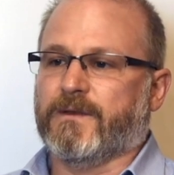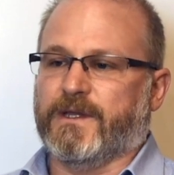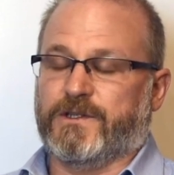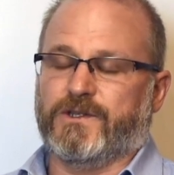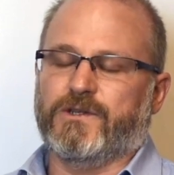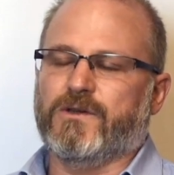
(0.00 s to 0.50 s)

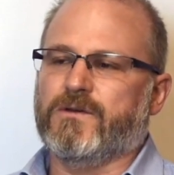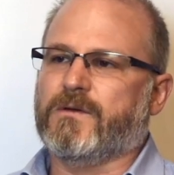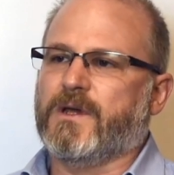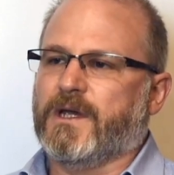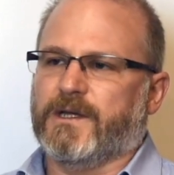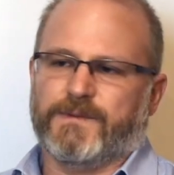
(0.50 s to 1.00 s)
that's new,
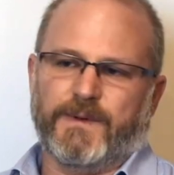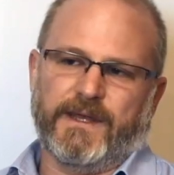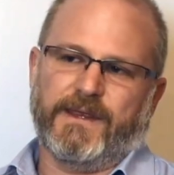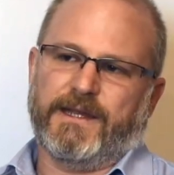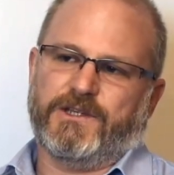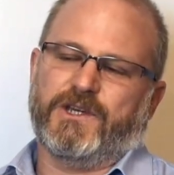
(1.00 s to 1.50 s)
it's
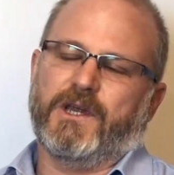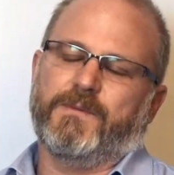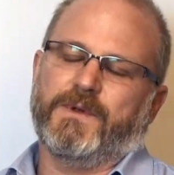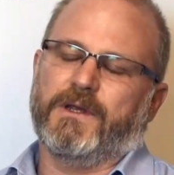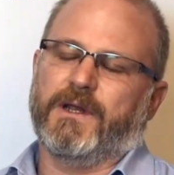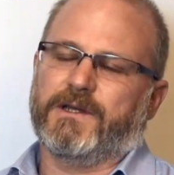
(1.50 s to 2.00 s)
about that
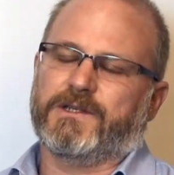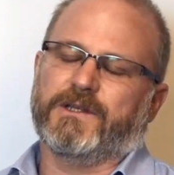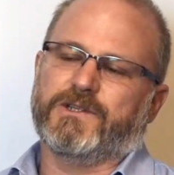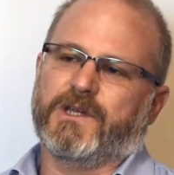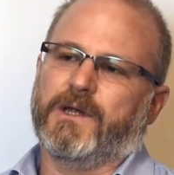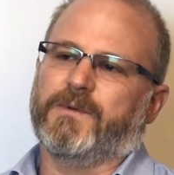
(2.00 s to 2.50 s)
champion
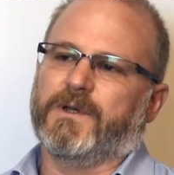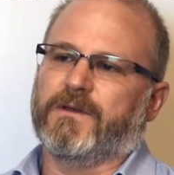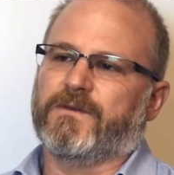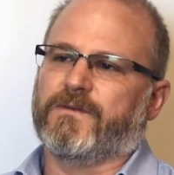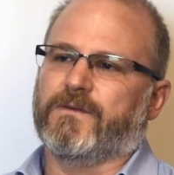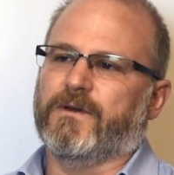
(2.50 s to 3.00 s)
actually championing
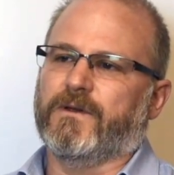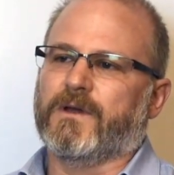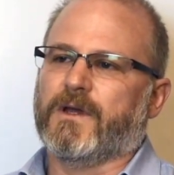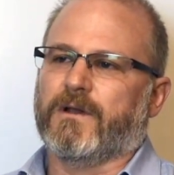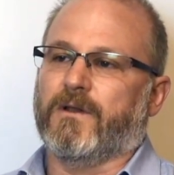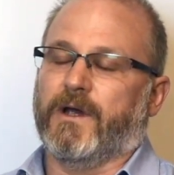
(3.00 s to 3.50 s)
it through.
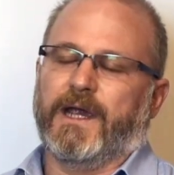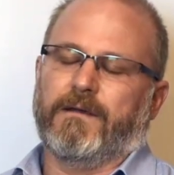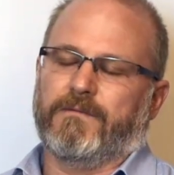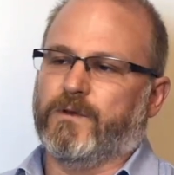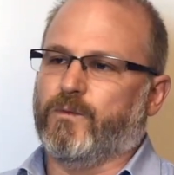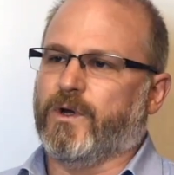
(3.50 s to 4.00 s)
Like
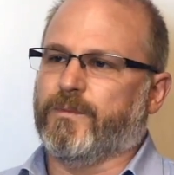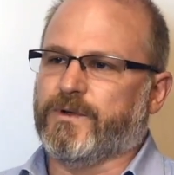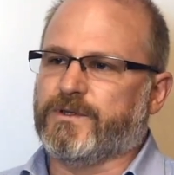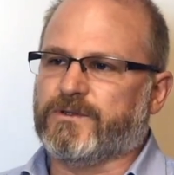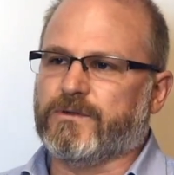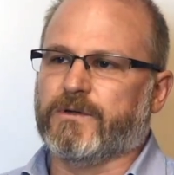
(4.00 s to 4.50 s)
the
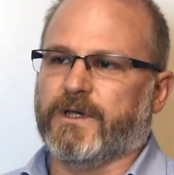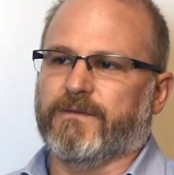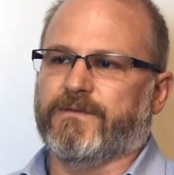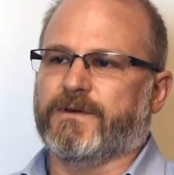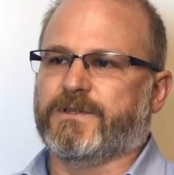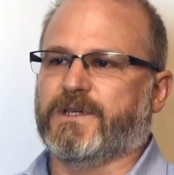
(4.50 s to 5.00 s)
WordPress toolkit,
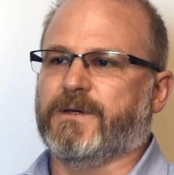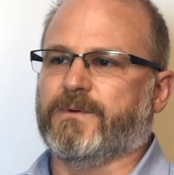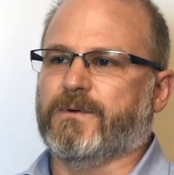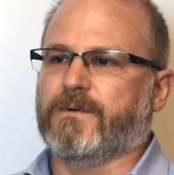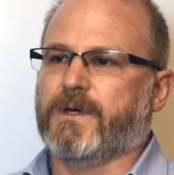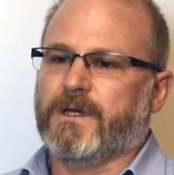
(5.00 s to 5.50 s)
for
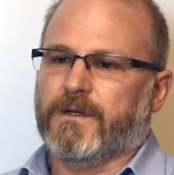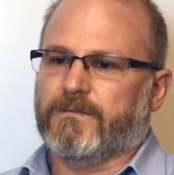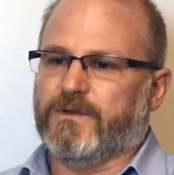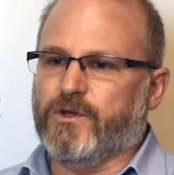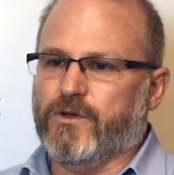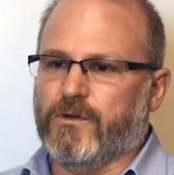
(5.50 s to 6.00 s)
example.
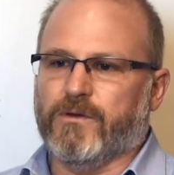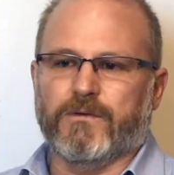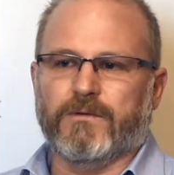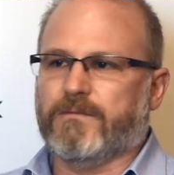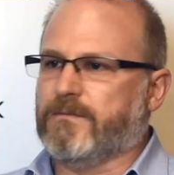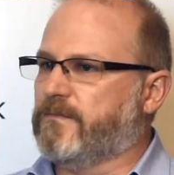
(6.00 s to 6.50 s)

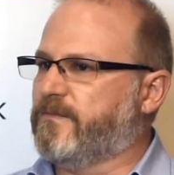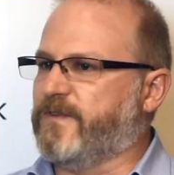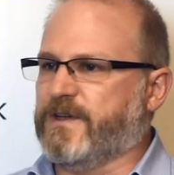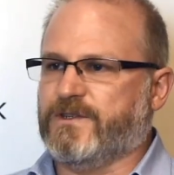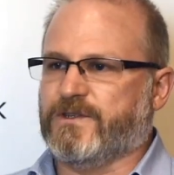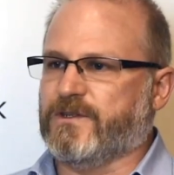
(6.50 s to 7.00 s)
New
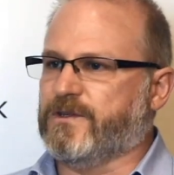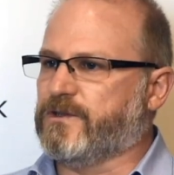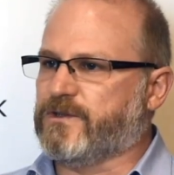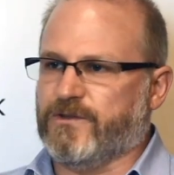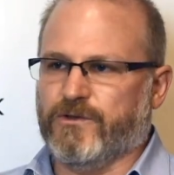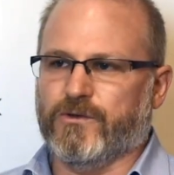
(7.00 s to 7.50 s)

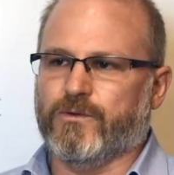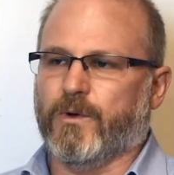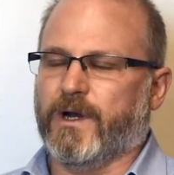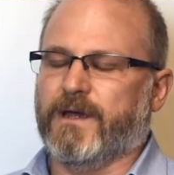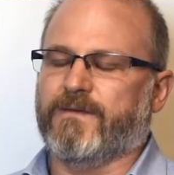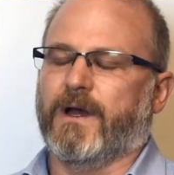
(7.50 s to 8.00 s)
features, new
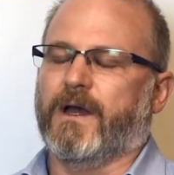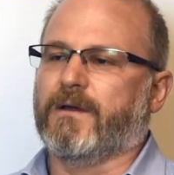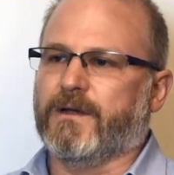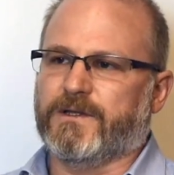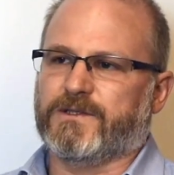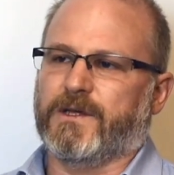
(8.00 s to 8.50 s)
whatever,
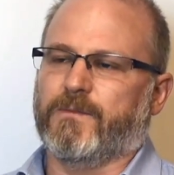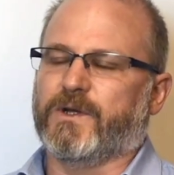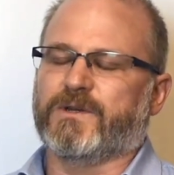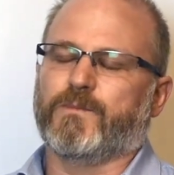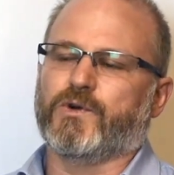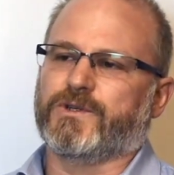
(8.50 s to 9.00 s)
it's
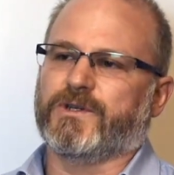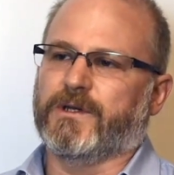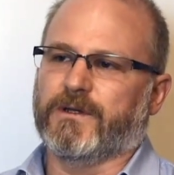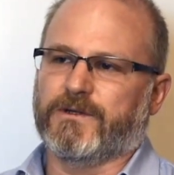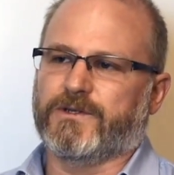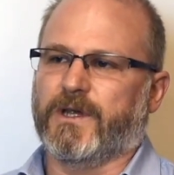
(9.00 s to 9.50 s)
someone pushing
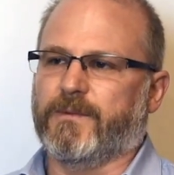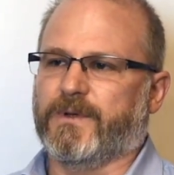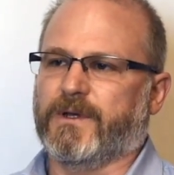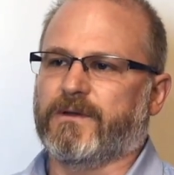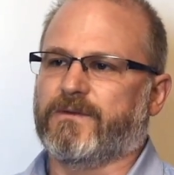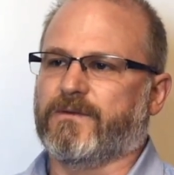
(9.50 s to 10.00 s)
it and
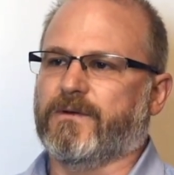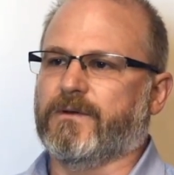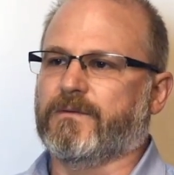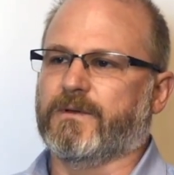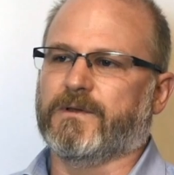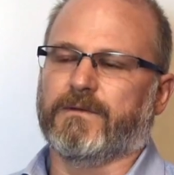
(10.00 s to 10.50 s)
championing it
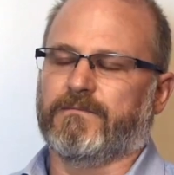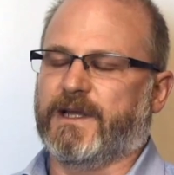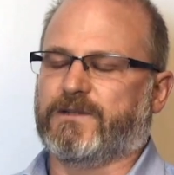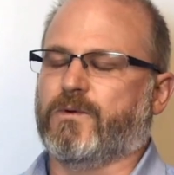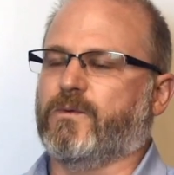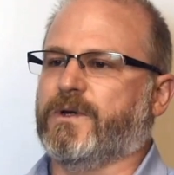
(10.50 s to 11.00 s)
through. And
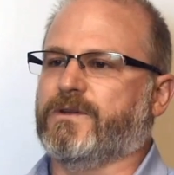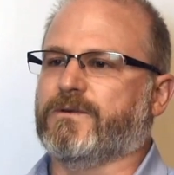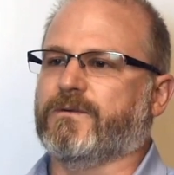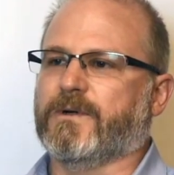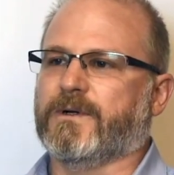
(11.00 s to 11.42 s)
that's what we do